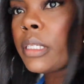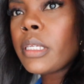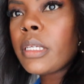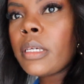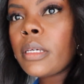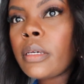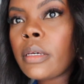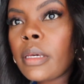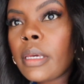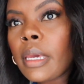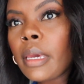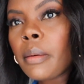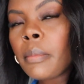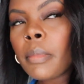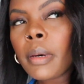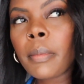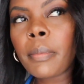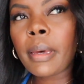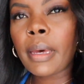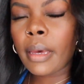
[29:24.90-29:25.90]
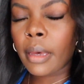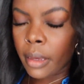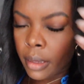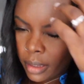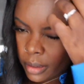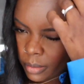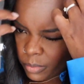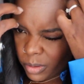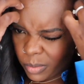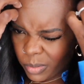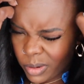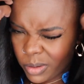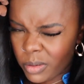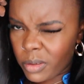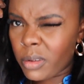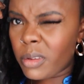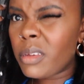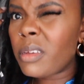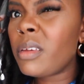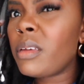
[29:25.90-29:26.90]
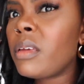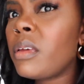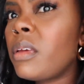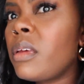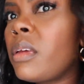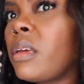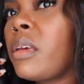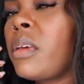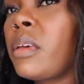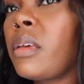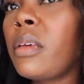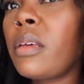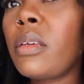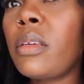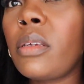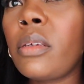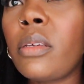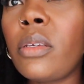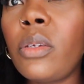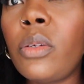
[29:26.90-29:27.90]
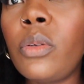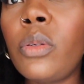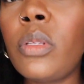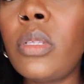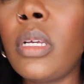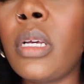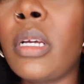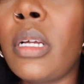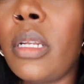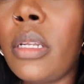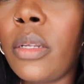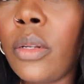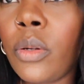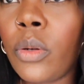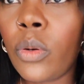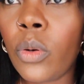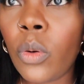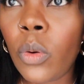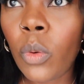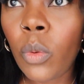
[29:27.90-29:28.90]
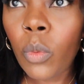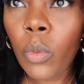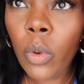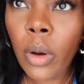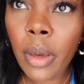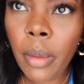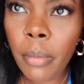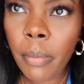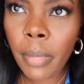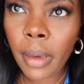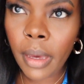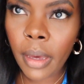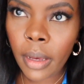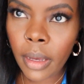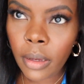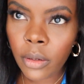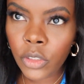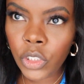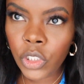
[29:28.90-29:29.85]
to get my bag. I'm probably gonna use like a little white bag I'll